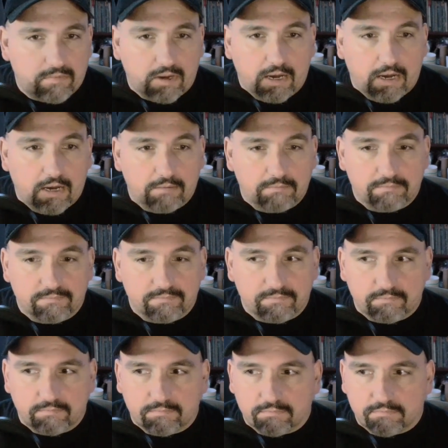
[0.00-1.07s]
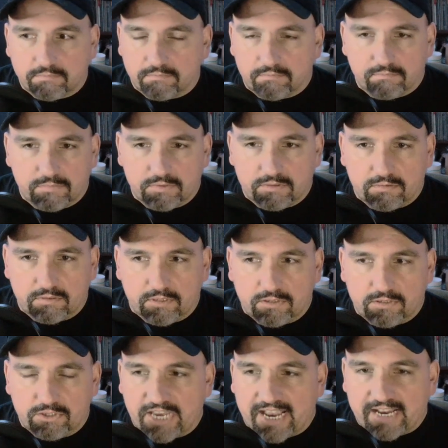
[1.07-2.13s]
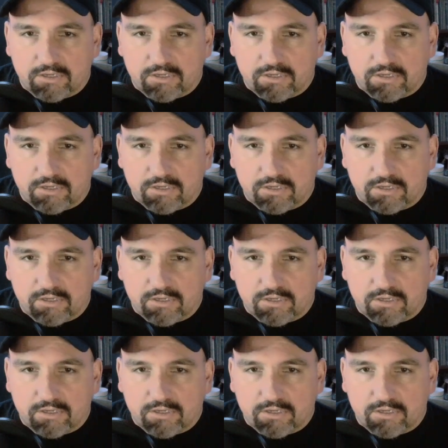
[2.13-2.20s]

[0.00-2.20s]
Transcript: Um, the Jack